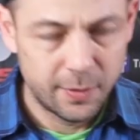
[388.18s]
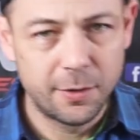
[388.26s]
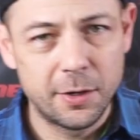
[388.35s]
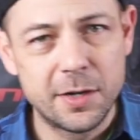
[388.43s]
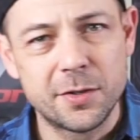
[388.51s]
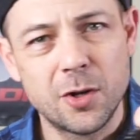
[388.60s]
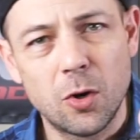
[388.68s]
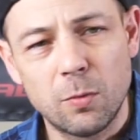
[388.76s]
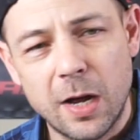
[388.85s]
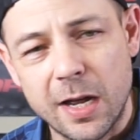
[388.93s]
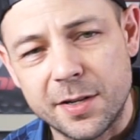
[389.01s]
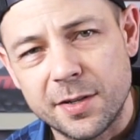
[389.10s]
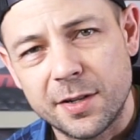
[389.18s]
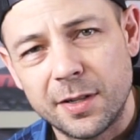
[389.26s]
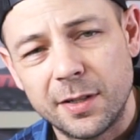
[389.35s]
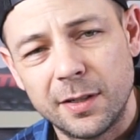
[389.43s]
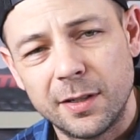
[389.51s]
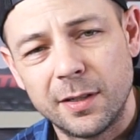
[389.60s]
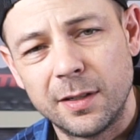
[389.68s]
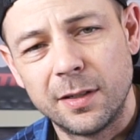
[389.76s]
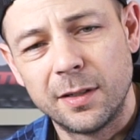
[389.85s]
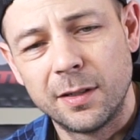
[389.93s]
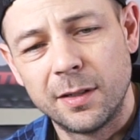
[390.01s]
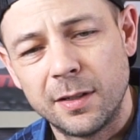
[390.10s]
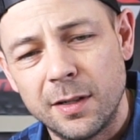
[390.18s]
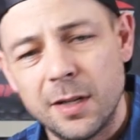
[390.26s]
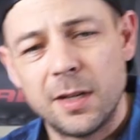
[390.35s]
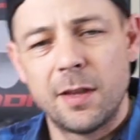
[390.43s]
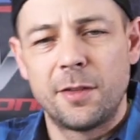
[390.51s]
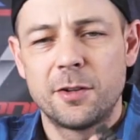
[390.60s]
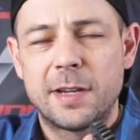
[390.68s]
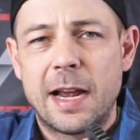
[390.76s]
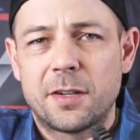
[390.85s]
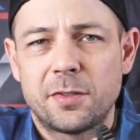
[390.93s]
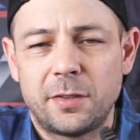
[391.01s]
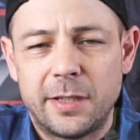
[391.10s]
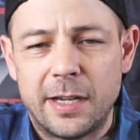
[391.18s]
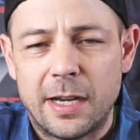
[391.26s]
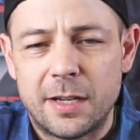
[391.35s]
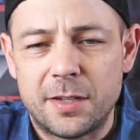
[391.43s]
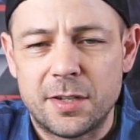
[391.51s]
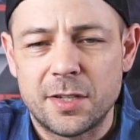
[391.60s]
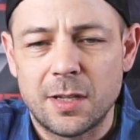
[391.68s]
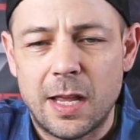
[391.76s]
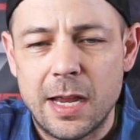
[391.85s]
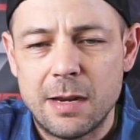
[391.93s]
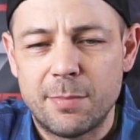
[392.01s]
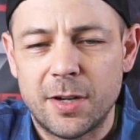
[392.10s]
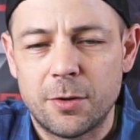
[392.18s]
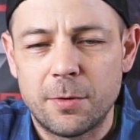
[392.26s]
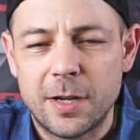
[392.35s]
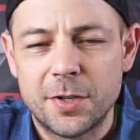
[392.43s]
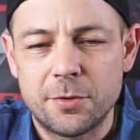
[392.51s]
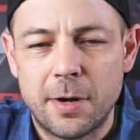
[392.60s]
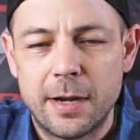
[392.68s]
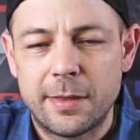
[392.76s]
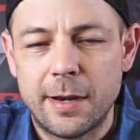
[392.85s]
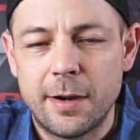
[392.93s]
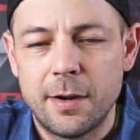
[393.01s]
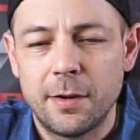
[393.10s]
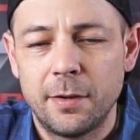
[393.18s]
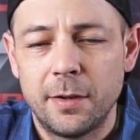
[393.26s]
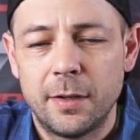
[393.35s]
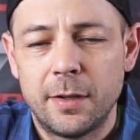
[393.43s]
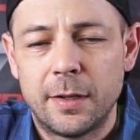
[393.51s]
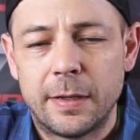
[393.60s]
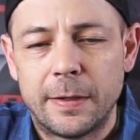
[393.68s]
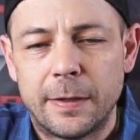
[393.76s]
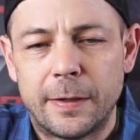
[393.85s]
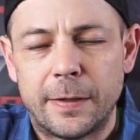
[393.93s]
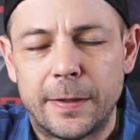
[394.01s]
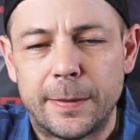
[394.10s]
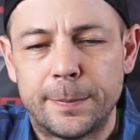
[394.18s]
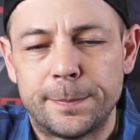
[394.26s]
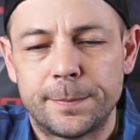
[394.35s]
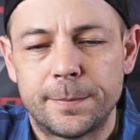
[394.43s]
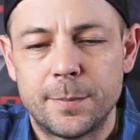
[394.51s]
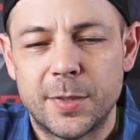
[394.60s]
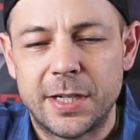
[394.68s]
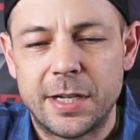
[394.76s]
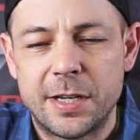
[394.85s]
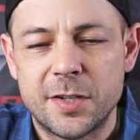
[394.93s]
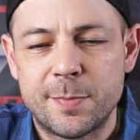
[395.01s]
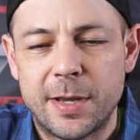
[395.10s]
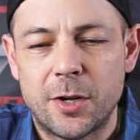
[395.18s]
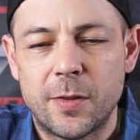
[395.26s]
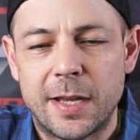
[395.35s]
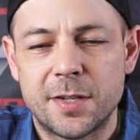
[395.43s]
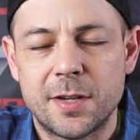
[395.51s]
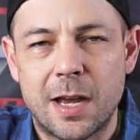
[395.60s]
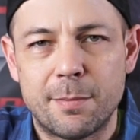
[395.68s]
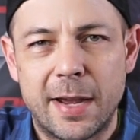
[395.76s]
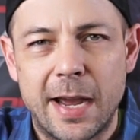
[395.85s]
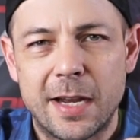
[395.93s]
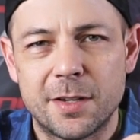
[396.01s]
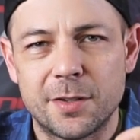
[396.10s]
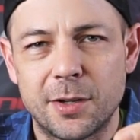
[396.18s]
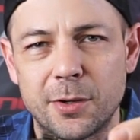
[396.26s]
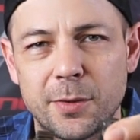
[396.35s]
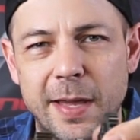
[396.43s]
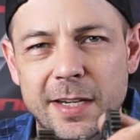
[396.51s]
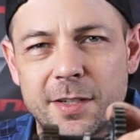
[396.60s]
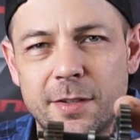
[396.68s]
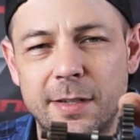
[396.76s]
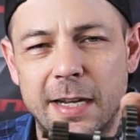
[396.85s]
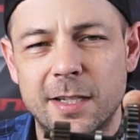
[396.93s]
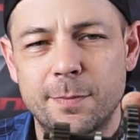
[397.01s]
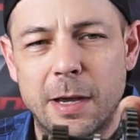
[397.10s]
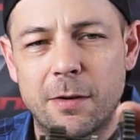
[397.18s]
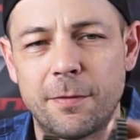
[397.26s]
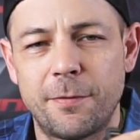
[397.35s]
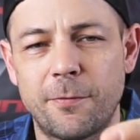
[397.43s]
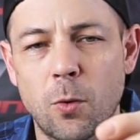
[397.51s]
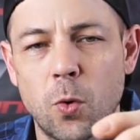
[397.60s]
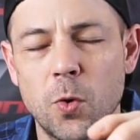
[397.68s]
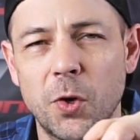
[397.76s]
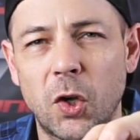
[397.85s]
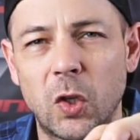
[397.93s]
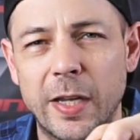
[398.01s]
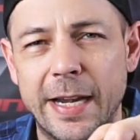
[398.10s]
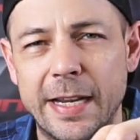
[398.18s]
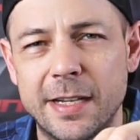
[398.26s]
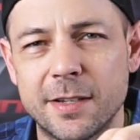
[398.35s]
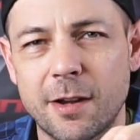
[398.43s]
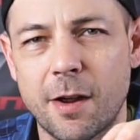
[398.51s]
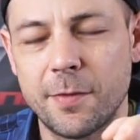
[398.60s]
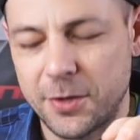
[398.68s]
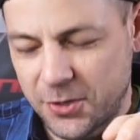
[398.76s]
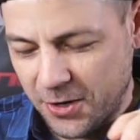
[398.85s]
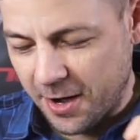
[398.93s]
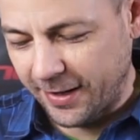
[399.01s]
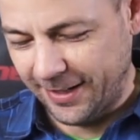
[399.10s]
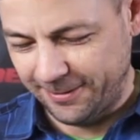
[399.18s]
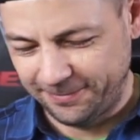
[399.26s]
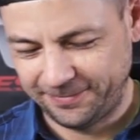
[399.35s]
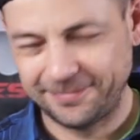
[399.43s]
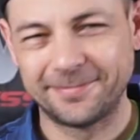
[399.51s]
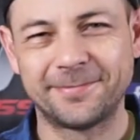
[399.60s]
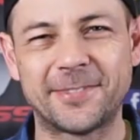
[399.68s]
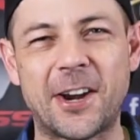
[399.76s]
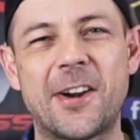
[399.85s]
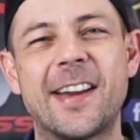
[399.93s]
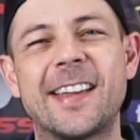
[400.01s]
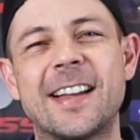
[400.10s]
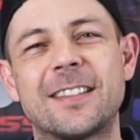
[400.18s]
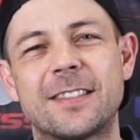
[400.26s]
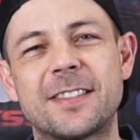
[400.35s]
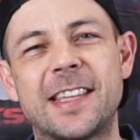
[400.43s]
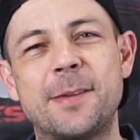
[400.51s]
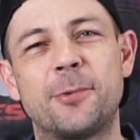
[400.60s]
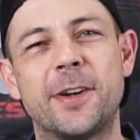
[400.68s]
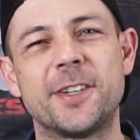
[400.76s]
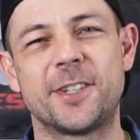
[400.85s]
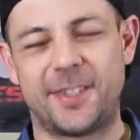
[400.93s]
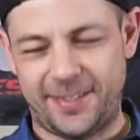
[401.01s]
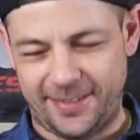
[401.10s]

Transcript: There is no rust. There's actually a slight bit of rust right there, but it is metal. That's not bad. So that's about 4 cleanings on the truck. All right, guys, let's keep wrenching.